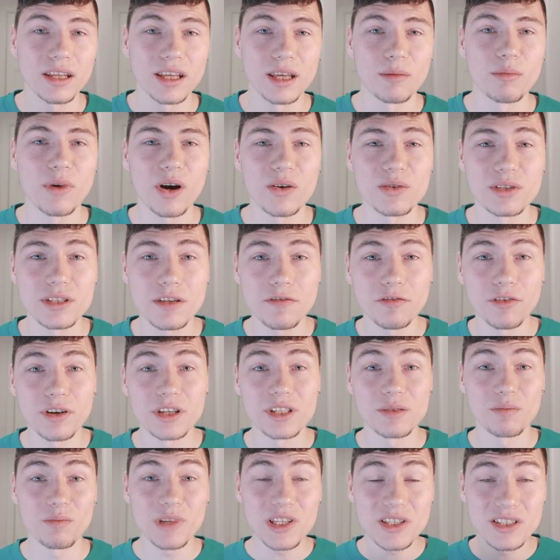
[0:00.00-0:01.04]
about
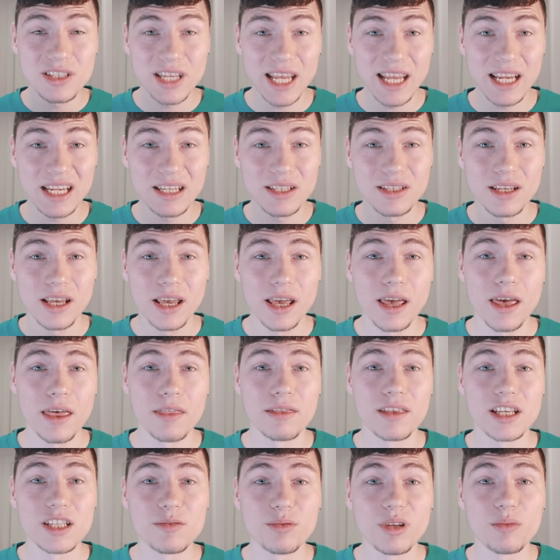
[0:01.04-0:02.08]
different mistakes
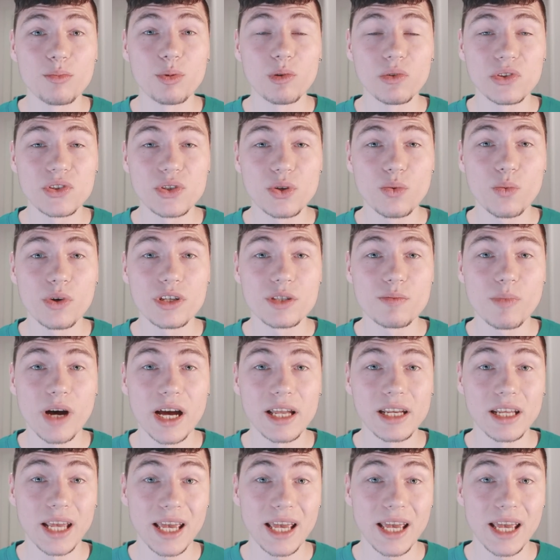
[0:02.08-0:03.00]
that people do with money,